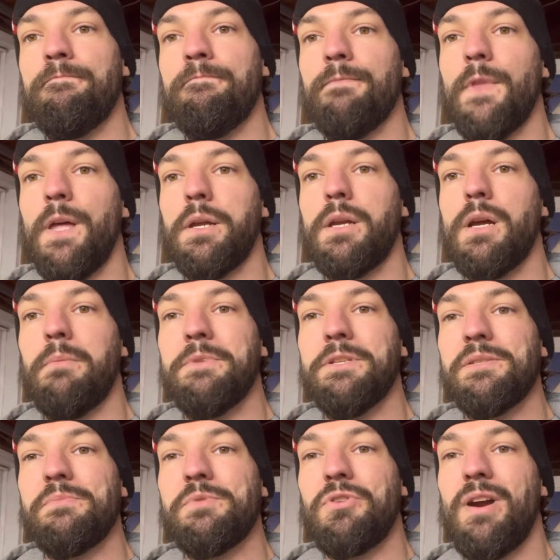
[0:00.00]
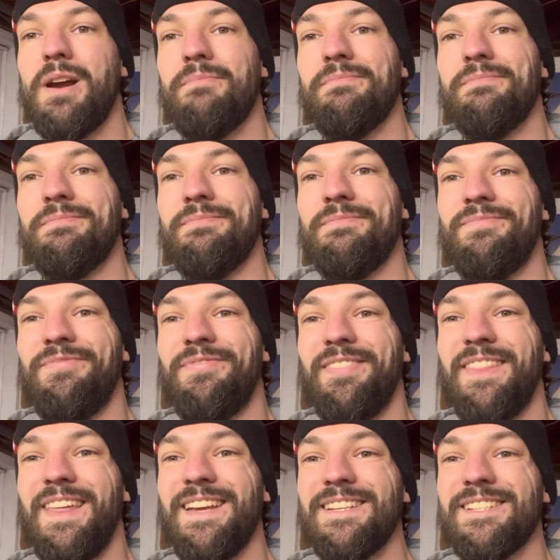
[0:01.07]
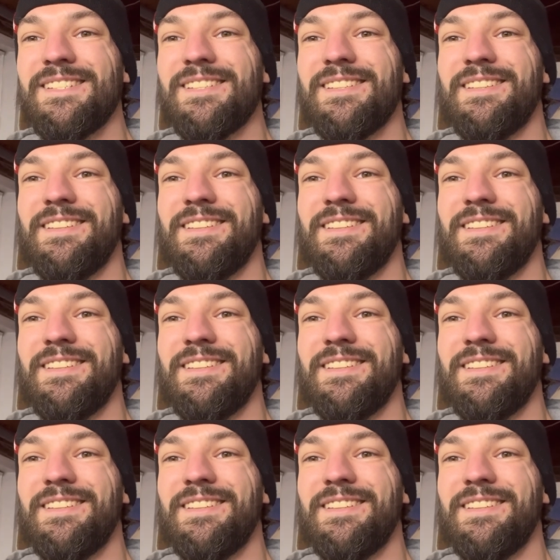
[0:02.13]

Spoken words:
like, comment, subscribe. Thanks.